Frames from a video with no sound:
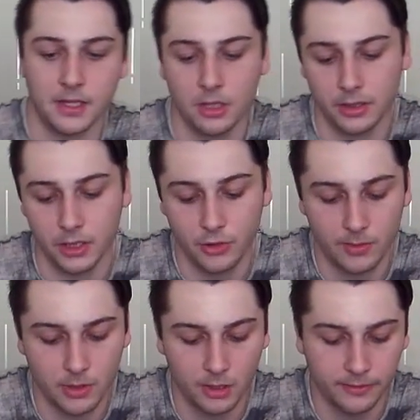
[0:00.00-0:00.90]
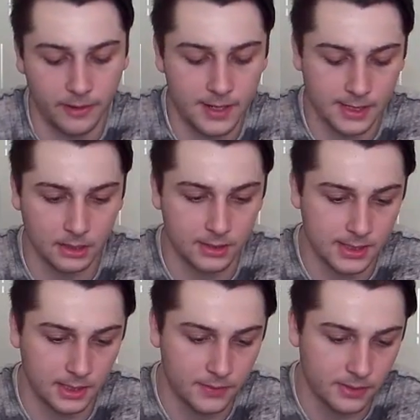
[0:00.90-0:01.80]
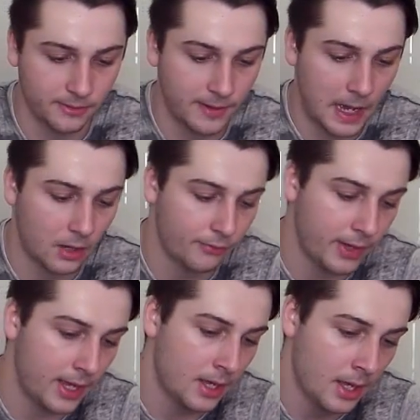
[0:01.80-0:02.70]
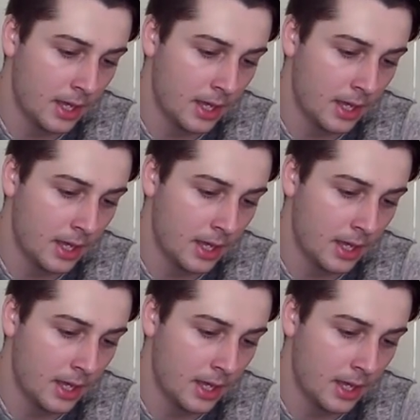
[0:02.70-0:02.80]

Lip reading: is already trimmed off. There is little slivers of fat on there,